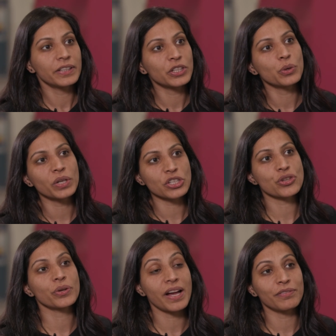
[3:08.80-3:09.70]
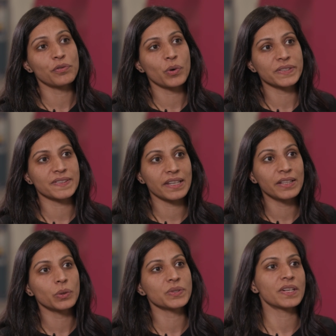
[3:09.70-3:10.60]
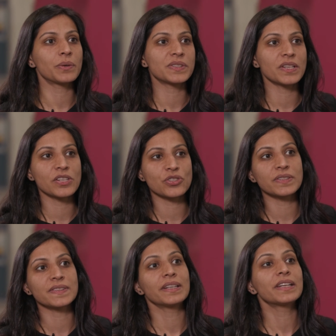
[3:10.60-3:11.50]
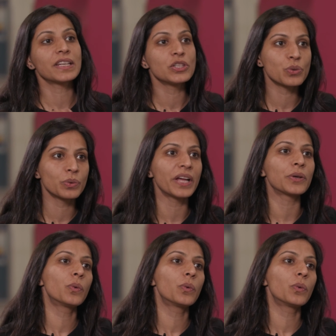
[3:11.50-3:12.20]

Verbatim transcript: that the UK should have a voice in those negotiations and it can do that